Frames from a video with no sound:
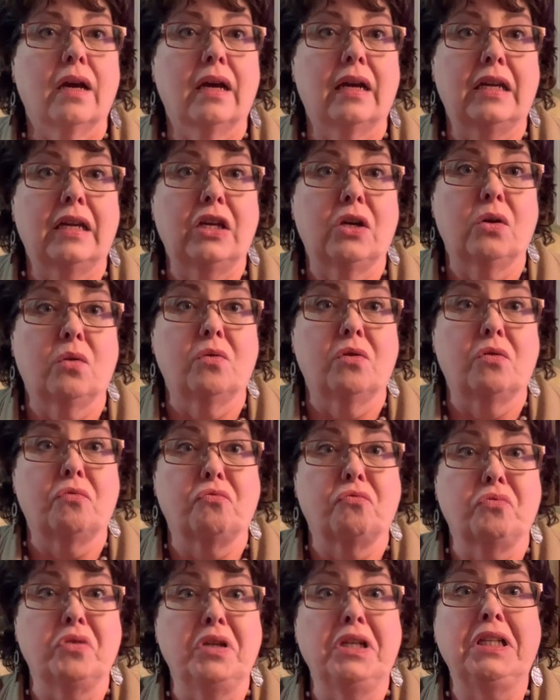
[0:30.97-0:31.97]
you know,
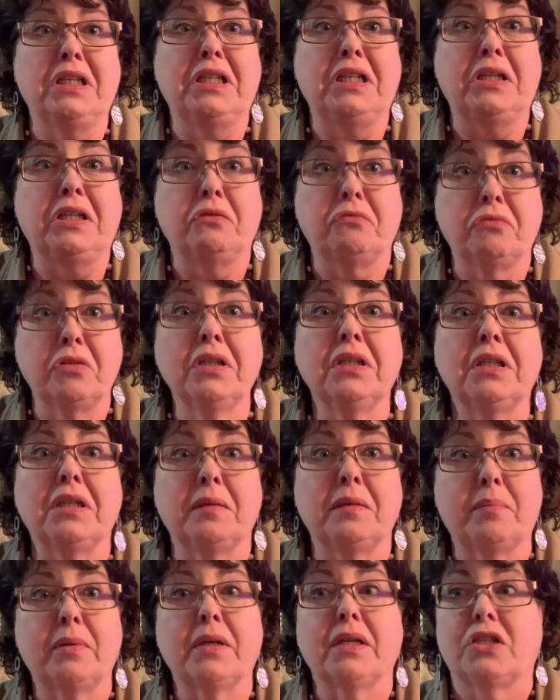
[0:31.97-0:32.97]
really, really
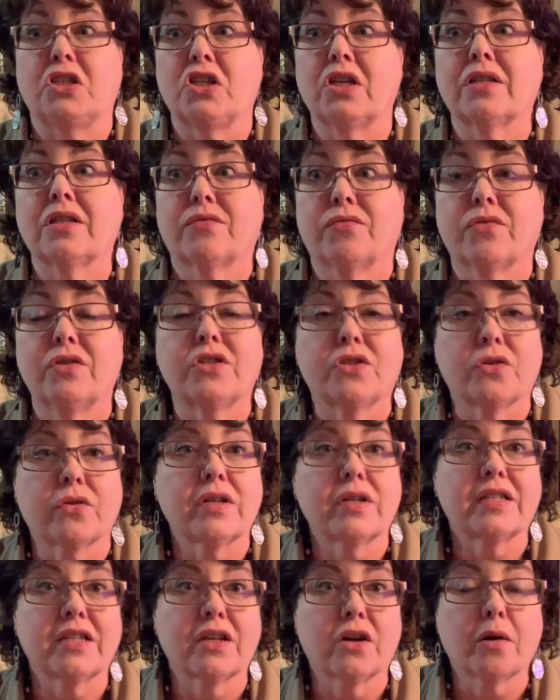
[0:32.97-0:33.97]
big chest freezer.
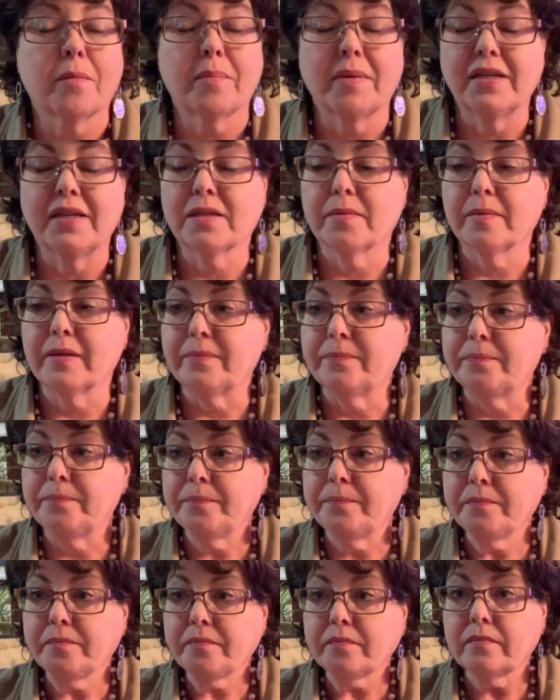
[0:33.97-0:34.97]
It's in our basement.
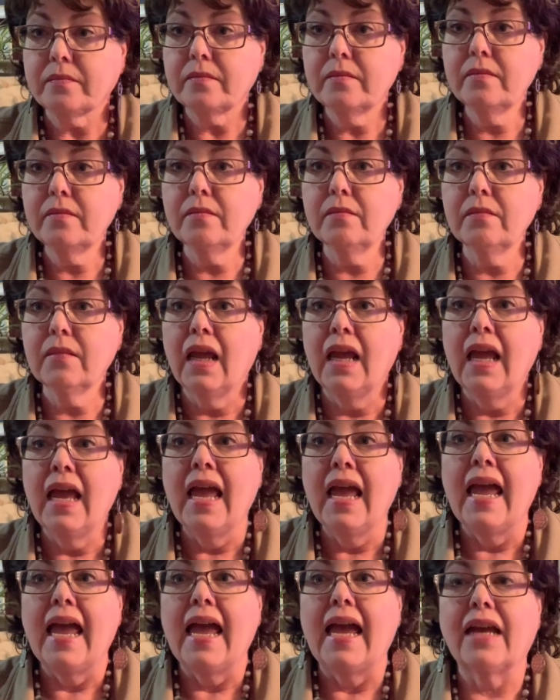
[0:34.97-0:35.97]

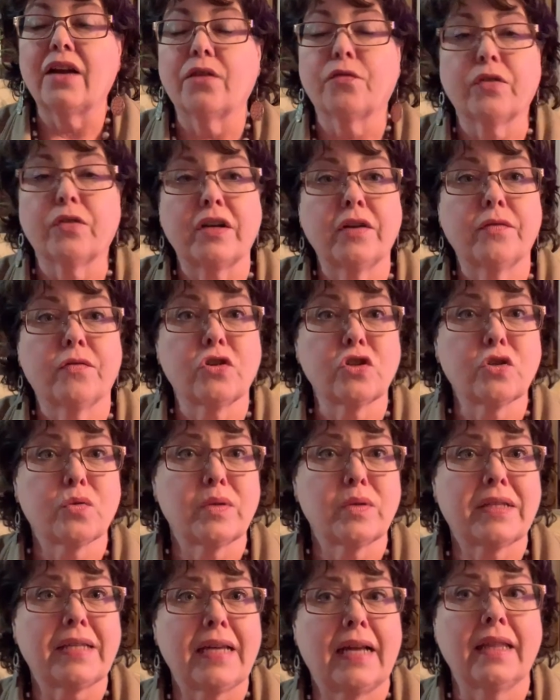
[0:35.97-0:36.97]
And a friend of ours
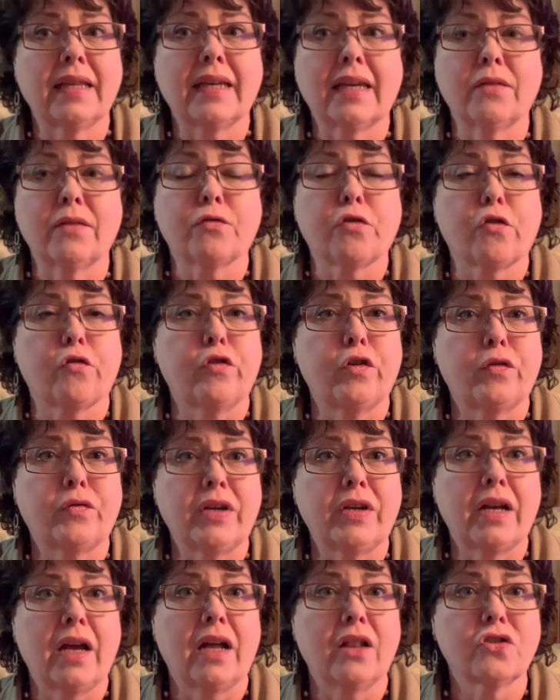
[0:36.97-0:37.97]
was selling it for
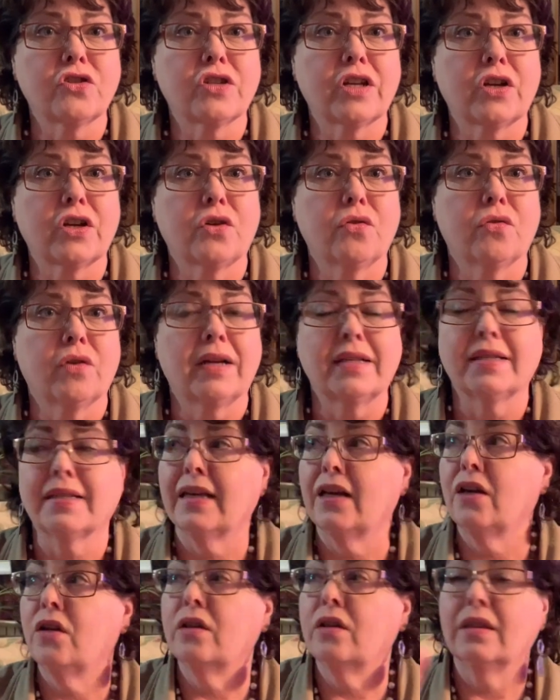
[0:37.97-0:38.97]
$50 at a garage
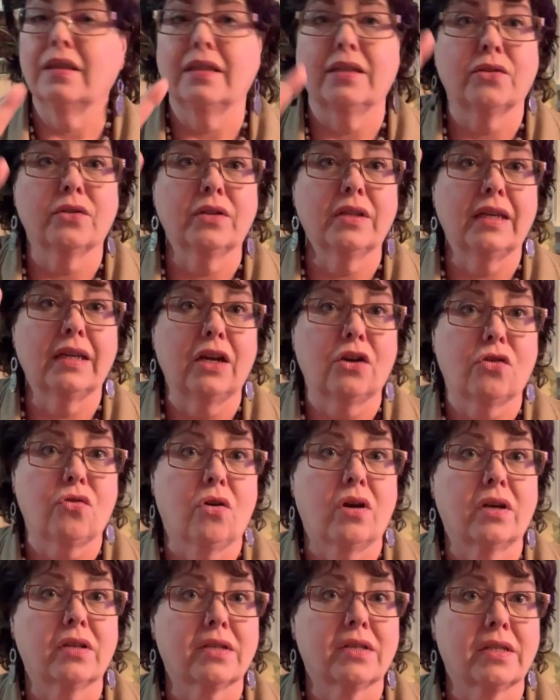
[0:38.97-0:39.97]
sale, literally
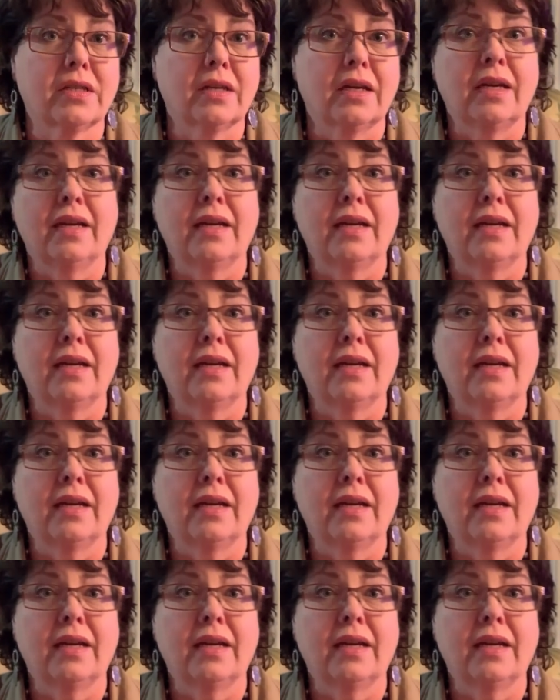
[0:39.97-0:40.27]
across